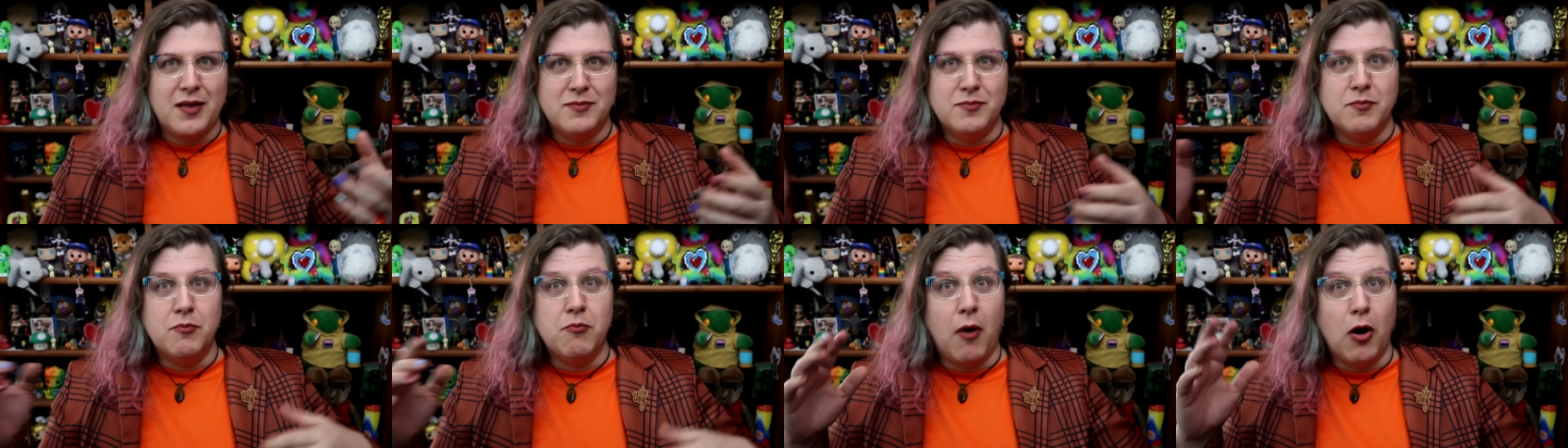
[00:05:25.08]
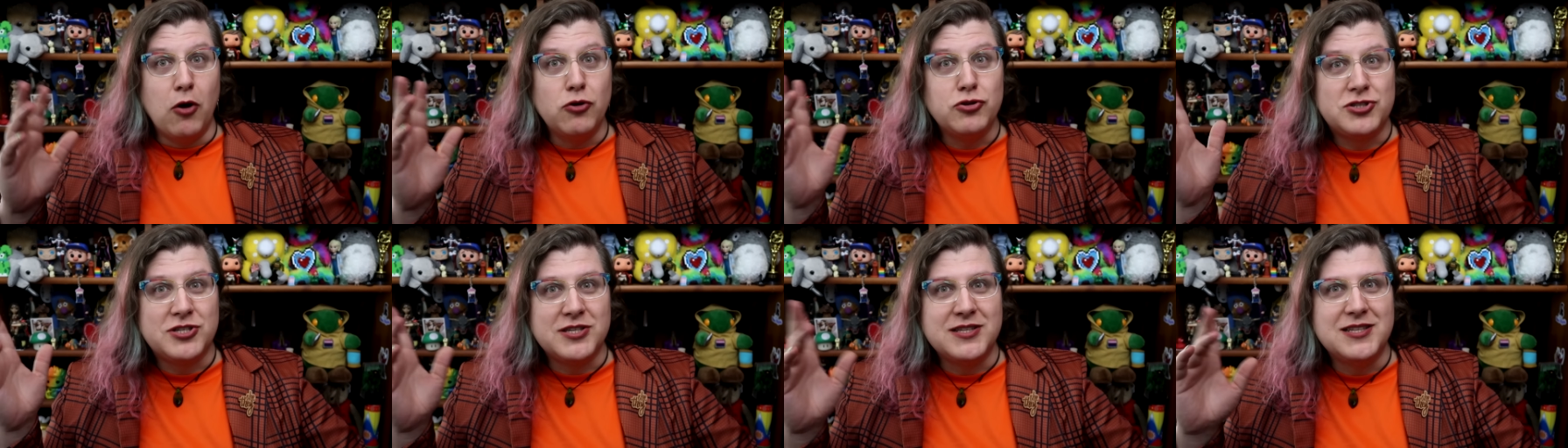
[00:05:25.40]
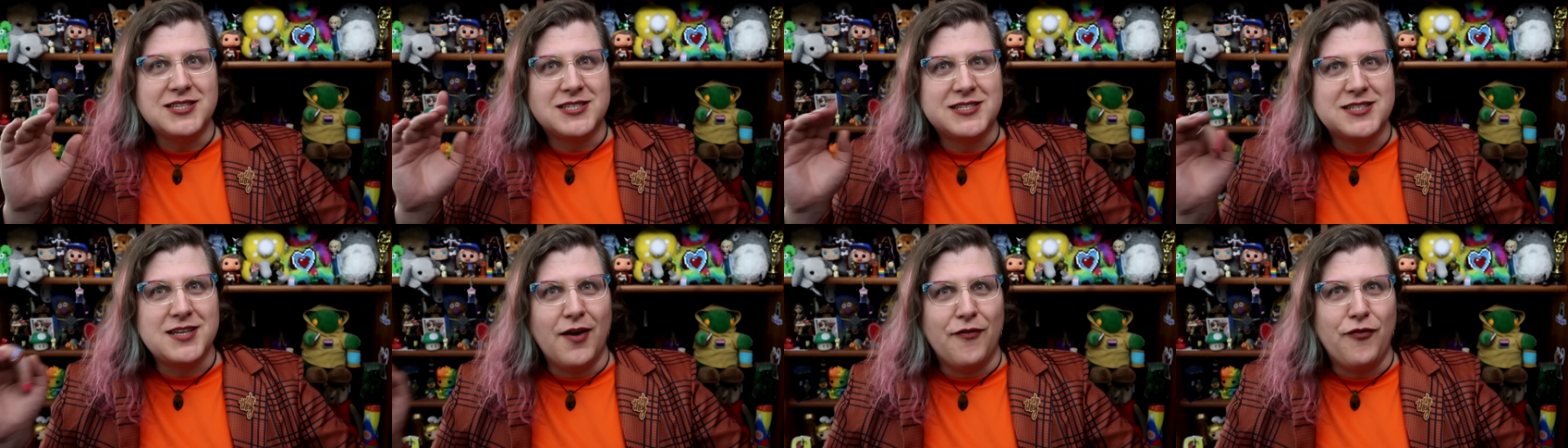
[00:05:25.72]
Most of
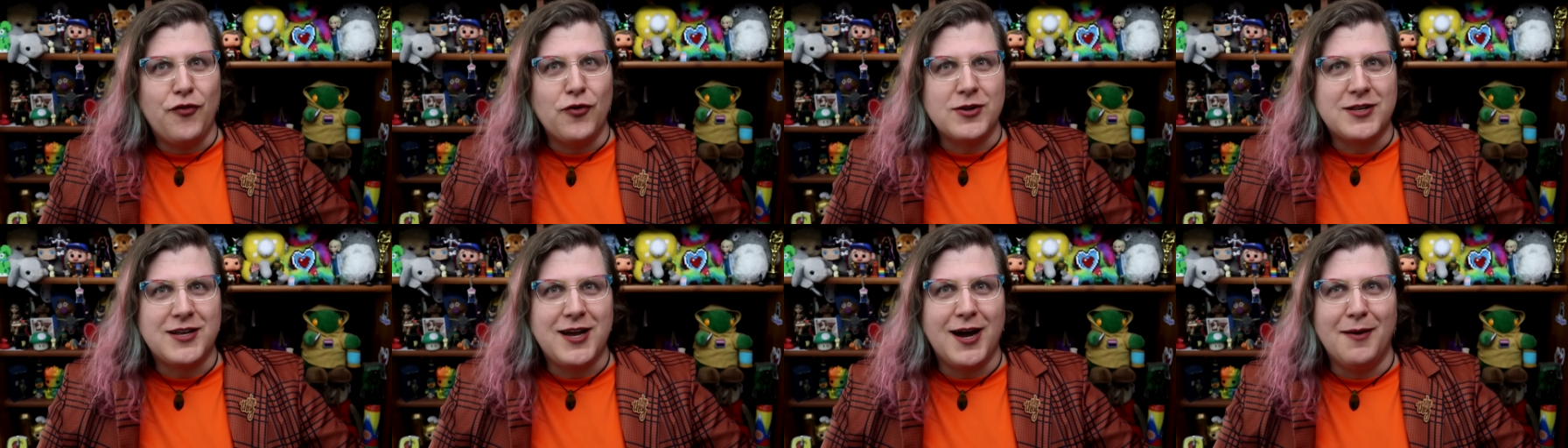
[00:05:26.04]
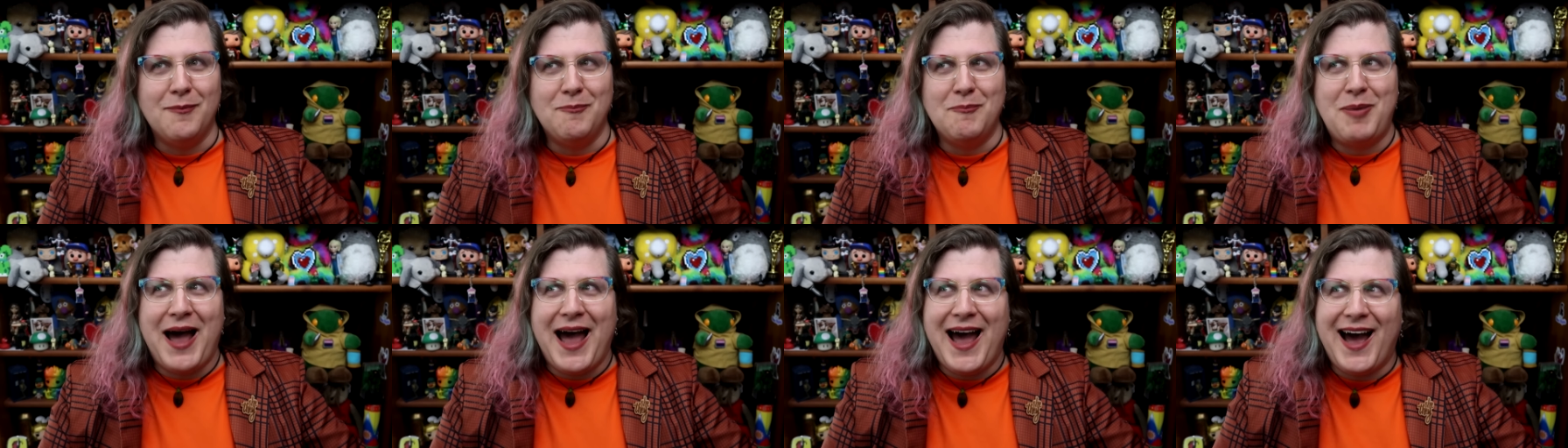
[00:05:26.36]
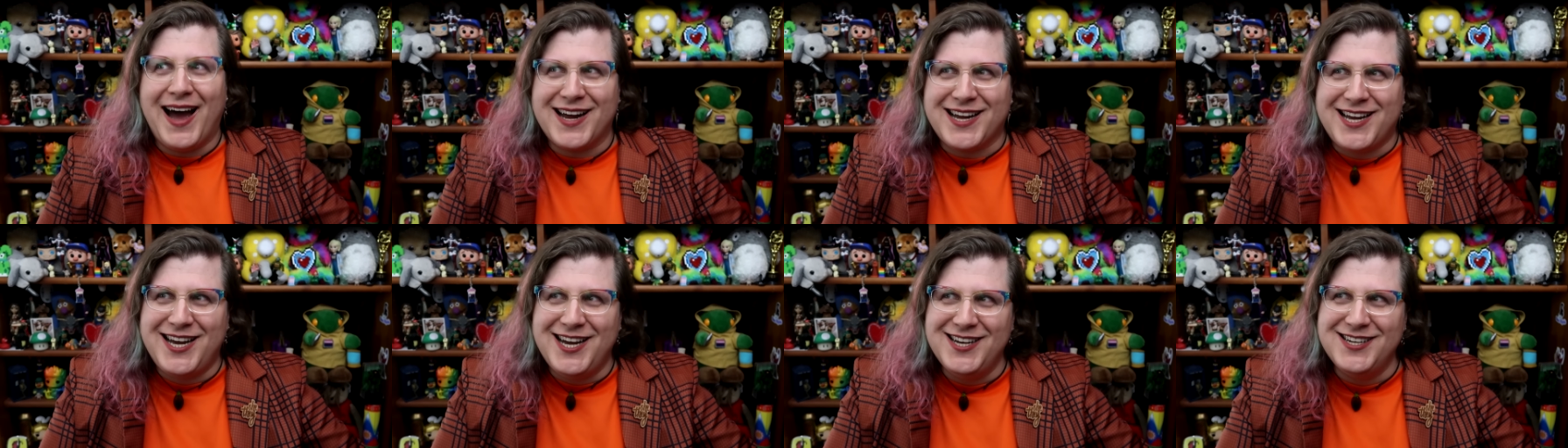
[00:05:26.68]
the stuff would come
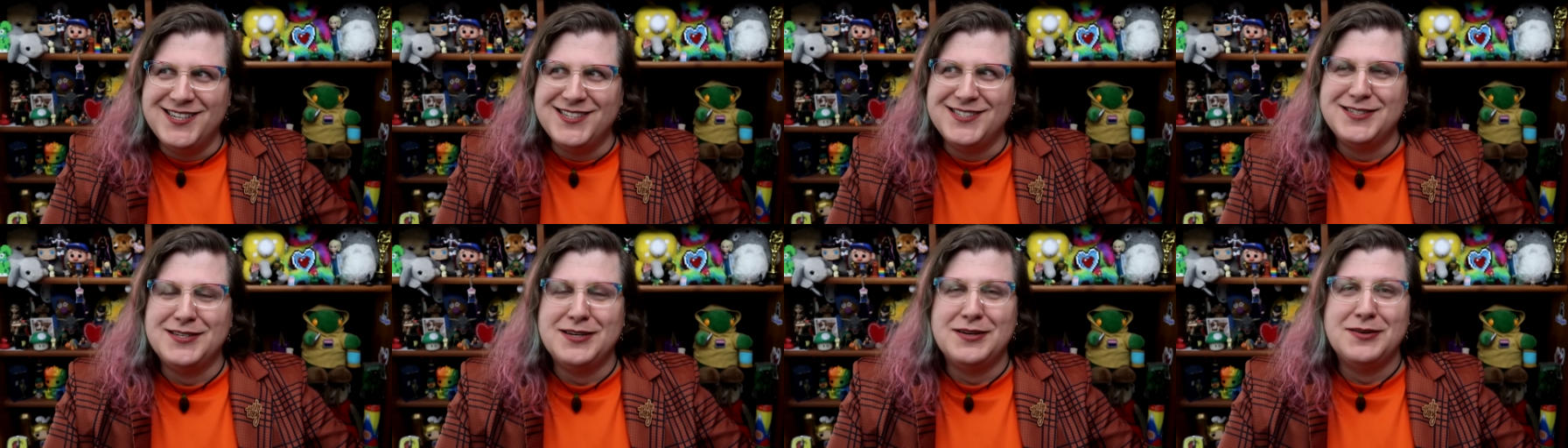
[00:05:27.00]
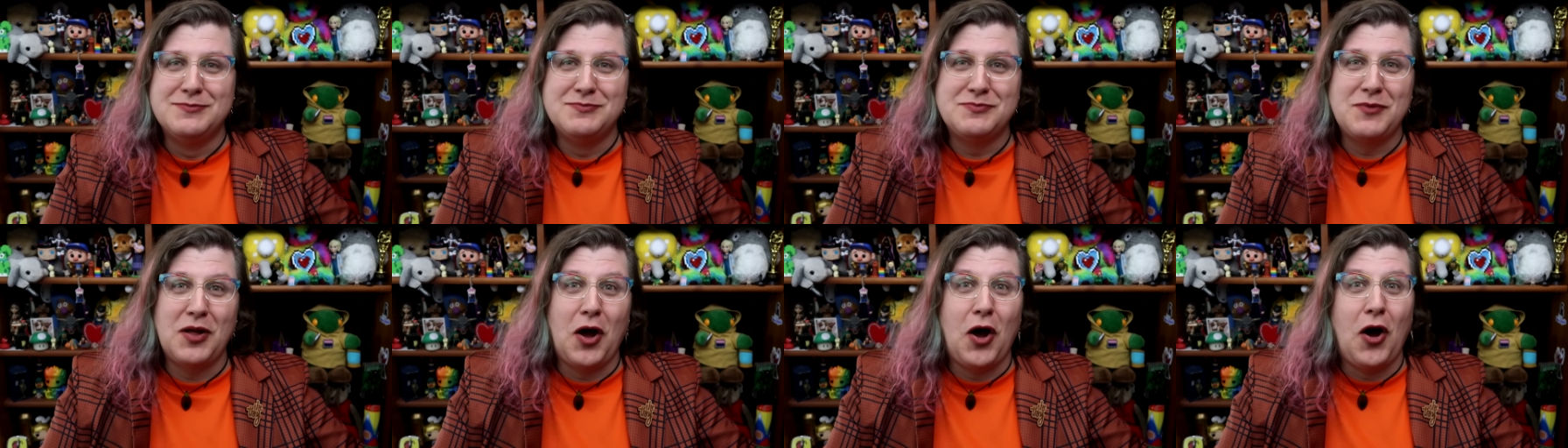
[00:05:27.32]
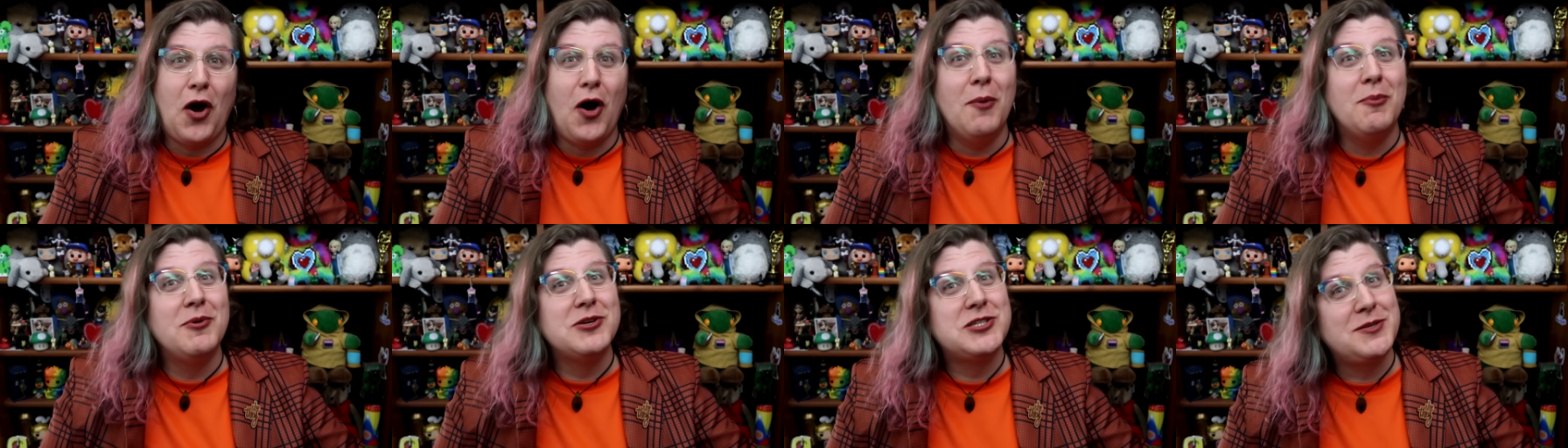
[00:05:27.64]
back
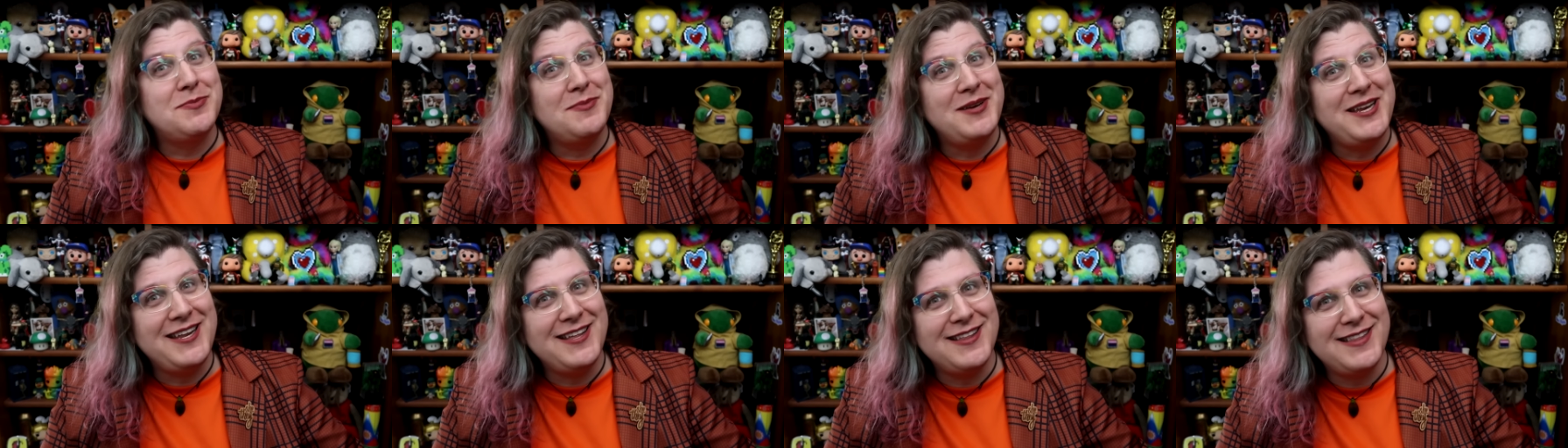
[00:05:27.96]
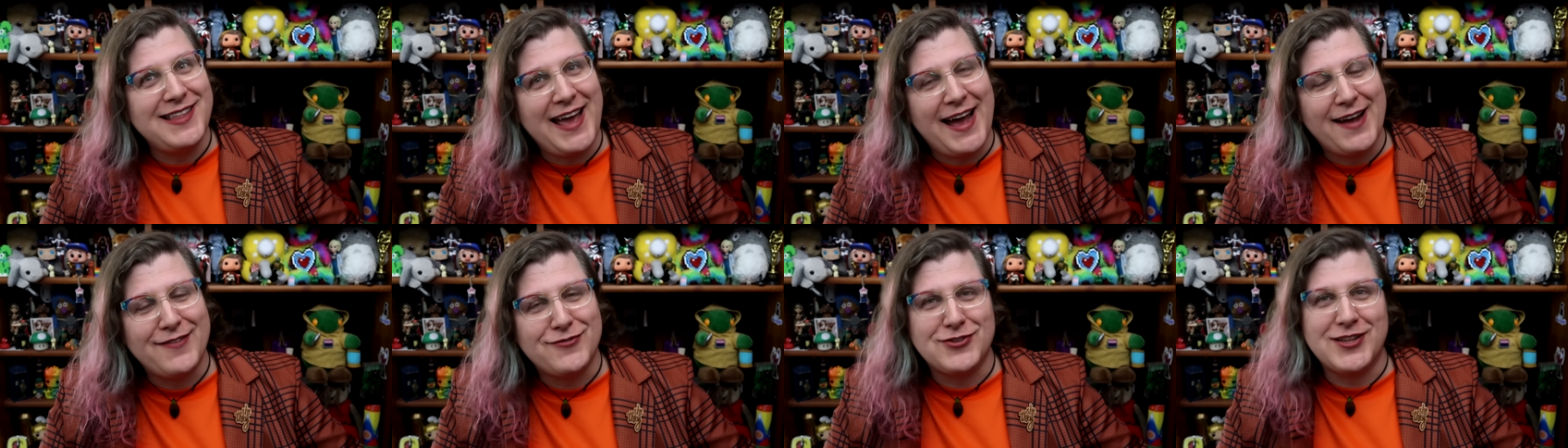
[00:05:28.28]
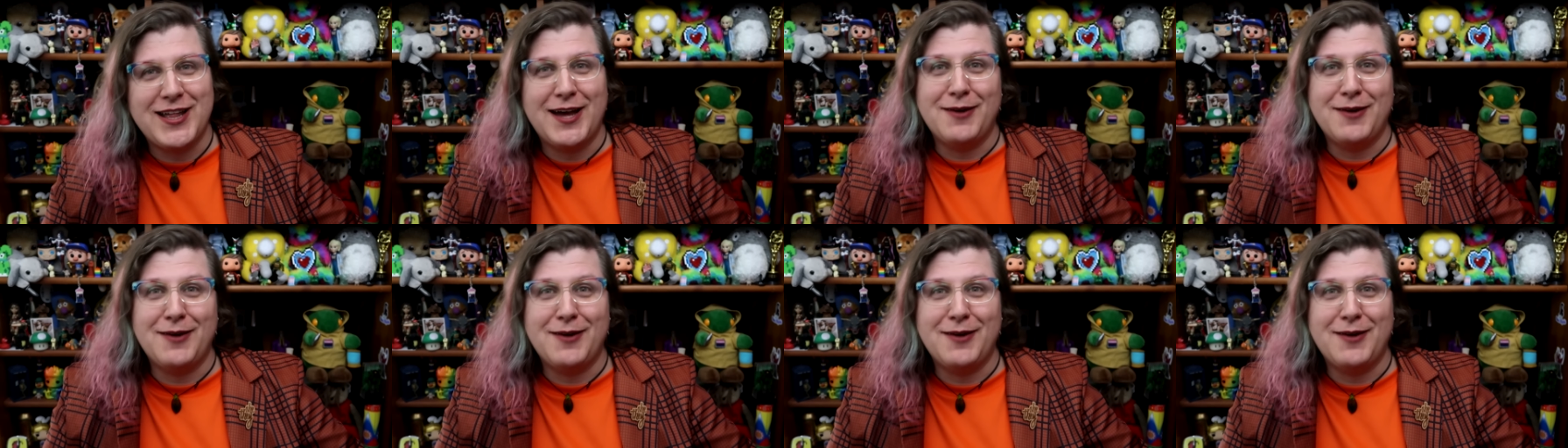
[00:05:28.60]
almost immediately after